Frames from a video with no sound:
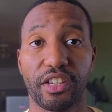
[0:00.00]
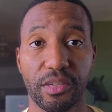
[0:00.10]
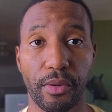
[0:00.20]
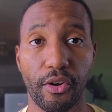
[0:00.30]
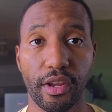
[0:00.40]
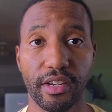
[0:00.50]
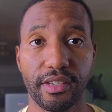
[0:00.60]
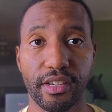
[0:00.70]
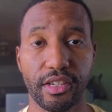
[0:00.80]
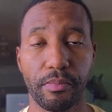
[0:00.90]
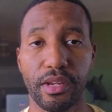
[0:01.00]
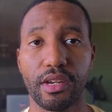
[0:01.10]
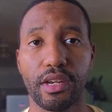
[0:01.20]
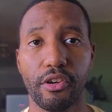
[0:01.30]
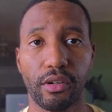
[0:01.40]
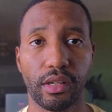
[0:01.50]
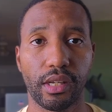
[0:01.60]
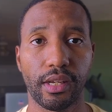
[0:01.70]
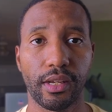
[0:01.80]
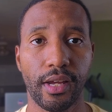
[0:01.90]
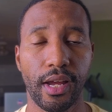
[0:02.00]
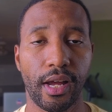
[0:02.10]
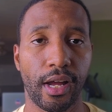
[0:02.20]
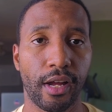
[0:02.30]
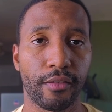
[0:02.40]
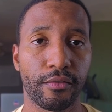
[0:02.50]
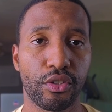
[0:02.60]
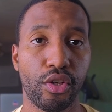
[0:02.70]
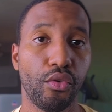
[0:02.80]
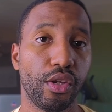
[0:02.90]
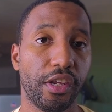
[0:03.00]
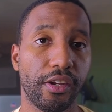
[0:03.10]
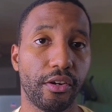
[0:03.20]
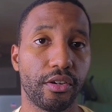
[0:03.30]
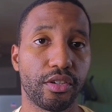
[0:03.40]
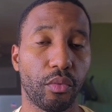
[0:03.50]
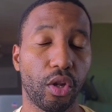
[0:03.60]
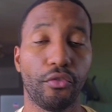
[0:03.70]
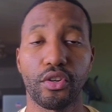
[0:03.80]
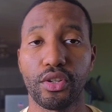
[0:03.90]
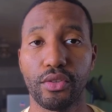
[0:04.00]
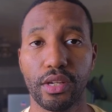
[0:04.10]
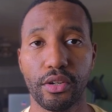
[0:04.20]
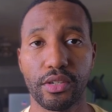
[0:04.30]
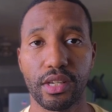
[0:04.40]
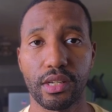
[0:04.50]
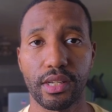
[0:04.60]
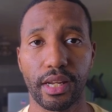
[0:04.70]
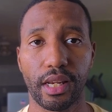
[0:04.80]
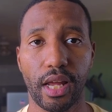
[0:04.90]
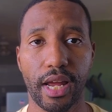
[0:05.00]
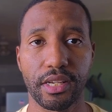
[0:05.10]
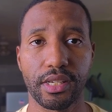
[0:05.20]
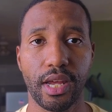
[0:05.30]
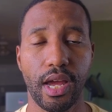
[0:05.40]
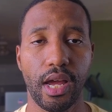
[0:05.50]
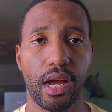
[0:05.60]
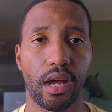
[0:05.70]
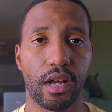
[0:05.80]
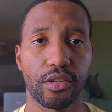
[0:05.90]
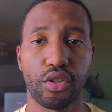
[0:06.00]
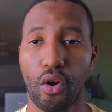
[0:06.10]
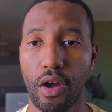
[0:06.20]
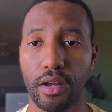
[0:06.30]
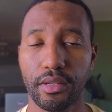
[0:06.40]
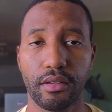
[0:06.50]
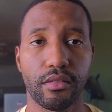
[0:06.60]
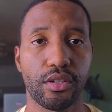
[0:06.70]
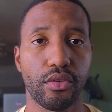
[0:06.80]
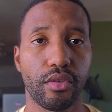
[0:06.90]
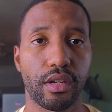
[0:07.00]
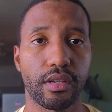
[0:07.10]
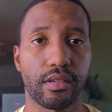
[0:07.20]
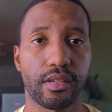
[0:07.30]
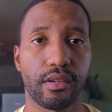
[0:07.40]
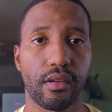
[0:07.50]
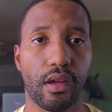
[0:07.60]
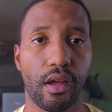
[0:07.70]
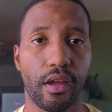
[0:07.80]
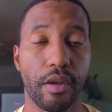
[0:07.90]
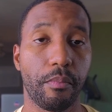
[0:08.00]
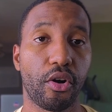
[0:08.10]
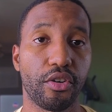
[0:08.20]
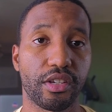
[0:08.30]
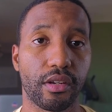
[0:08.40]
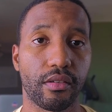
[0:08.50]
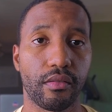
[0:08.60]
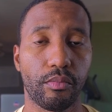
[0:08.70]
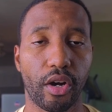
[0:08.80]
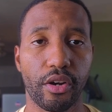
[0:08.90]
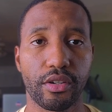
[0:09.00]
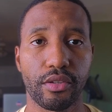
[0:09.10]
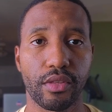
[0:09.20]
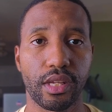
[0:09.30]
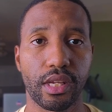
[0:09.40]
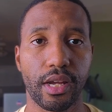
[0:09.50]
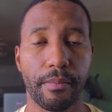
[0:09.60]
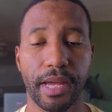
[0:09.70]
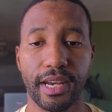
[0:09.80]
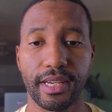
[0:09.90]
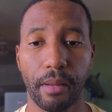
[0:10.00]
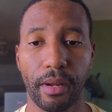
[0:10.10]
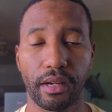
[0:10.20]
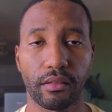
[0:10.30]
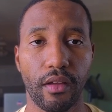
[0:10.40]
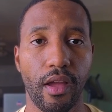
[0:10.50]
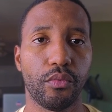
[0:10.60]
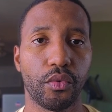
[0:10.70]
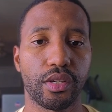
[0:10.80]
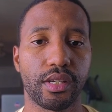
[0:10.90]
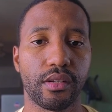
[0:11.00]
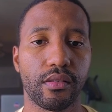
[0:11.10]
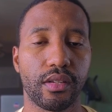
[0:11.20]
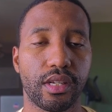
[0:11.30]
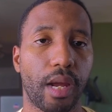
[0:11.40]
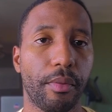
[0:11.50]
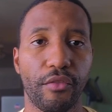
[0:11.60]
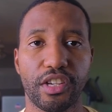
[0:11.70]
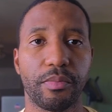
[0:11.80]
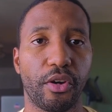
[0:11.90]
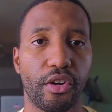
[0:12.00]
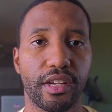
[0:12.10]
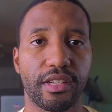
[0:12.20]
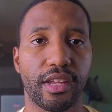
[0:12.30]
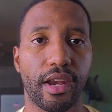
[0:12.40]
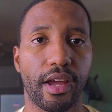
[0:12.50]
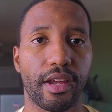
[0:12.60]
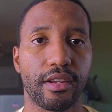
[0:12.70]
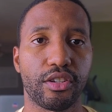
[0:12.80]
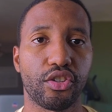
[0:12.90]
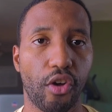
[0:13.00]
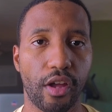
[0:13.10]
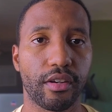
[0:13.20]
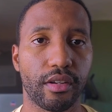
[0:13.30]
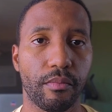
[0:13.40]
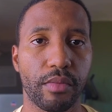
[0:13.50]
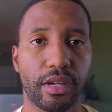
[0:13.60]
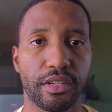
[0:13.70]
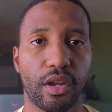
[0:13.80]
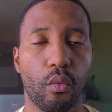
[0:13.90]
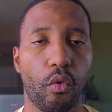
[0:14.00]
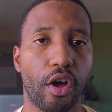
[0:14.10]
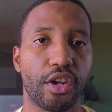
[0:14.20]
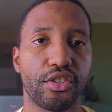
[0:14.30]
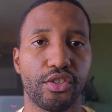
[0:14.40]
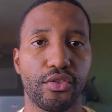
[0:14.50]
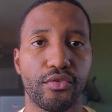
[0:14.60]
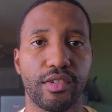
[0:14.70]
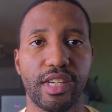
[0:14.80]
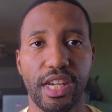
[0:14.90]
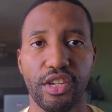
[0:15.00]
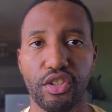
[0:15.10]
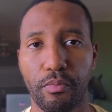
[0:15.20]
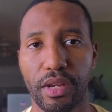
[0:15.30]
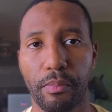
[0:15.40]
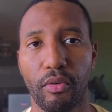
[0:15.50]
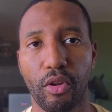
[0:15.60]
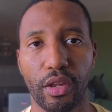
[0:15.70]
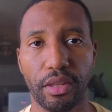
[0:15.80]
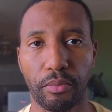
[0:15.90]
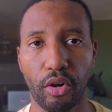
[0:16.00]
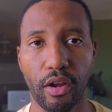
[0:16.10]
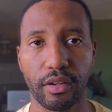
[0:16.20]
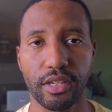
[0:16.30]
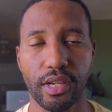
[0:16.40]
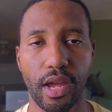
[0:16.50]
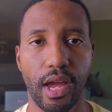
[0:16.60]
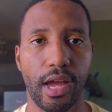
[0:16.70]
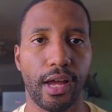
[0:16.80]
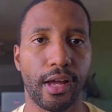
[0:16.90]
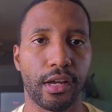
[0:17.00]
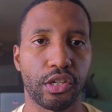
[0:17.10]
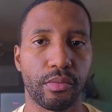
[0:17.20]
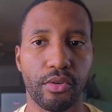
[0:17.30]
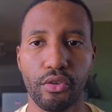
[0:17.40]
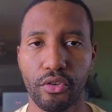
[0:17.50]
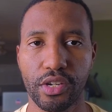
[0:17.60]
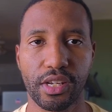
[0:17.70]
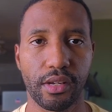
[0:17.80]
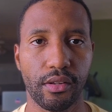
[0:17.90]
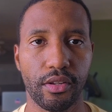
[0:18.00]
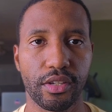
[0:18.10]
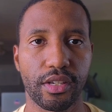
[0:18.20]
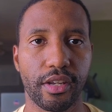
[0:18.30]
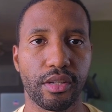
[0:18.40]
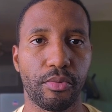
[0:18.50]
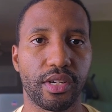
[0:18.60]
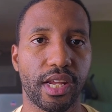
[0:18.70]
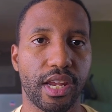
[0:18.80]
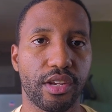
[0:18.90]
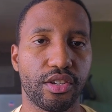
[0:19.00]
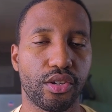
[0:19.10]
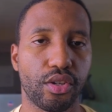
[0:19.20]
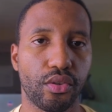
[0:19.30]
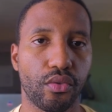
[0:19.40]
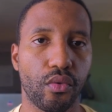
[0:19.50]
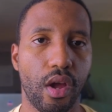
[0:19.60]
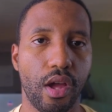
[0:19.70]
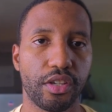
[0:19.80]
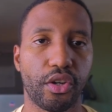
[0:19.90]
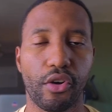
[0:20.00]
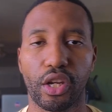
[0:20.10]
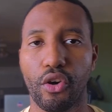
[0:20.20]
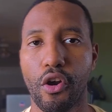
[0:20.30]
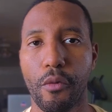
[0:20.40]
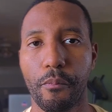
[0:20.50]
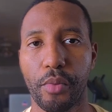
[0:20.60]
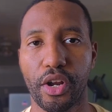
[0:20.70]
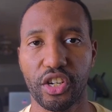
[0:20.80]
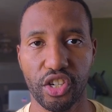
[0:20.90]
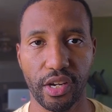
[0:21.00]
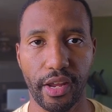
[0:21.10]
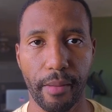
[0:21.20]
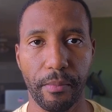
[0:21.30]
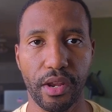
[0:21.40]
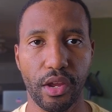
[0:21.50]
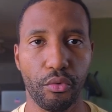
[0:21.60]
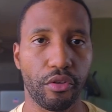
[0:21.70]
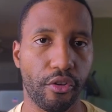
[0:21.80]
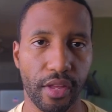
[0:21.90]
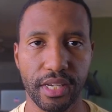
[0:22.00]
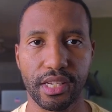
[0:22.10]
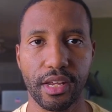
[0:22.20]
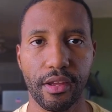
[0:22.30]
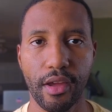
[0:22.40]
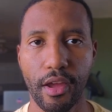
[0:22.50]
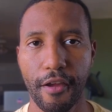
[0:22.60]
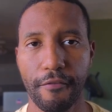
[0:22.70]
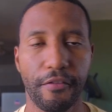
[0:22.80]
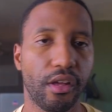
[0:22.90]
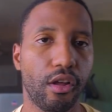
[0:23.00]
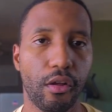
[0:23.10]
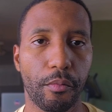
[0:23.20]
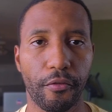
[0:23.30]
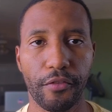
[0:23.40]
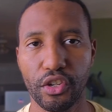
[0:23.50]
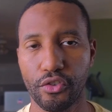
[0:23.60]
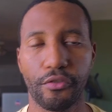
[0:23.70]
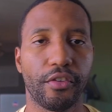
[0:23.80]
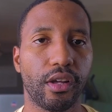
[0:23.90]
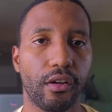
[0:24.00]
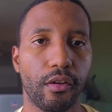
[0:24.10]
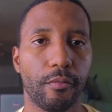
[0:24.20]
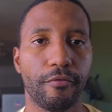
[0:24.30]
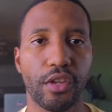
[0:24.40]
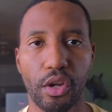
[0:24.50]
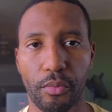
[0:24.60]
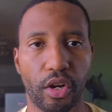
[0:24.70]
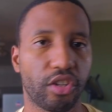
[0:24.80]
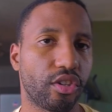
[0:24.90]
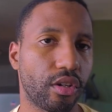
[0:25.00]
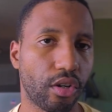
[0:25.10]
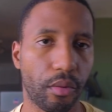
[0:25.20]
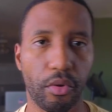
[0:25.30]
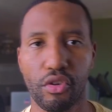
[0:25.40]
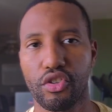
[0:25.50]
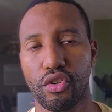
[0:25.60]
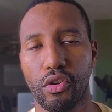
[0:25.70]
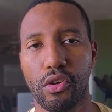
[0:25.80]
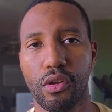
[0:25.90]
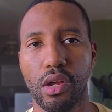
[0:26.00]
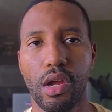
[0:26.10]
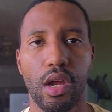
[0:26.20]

experience. It's been nearly 2 years, well over 2 years since I last taught students in person prior to the pandemic. It was the type of experience that I sought because I wanted to teach people in the Bronx entrepreneur skills as it pertains to starting your own production company, whether that's a film or feature film, video production, commercial,